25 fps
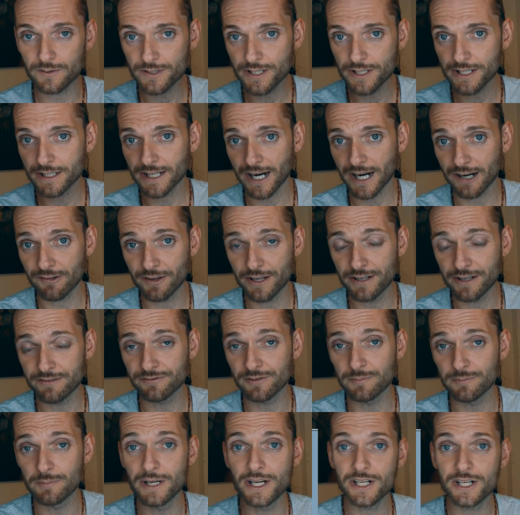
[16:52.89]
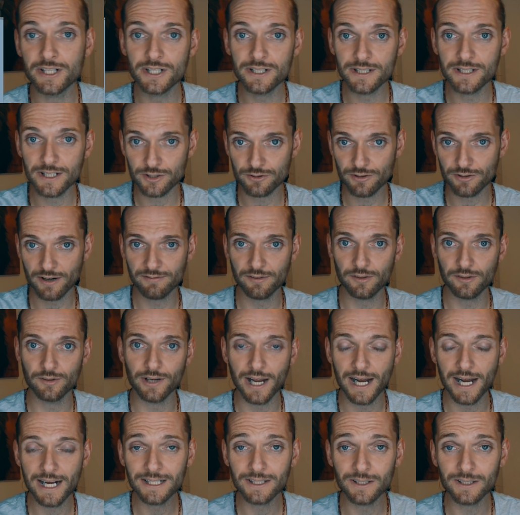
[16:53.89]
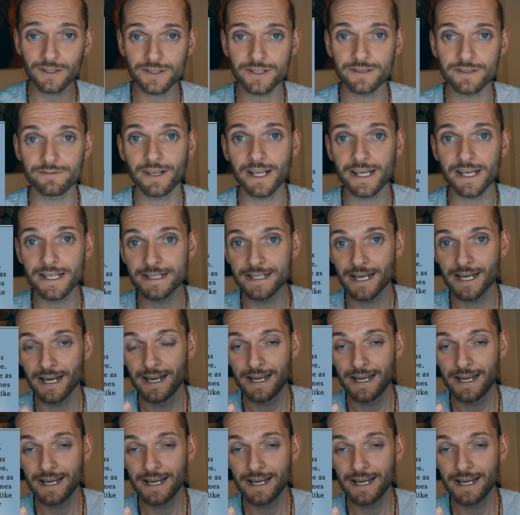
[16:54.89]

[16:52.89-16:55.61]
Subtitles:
that carry information that travel on angles of light.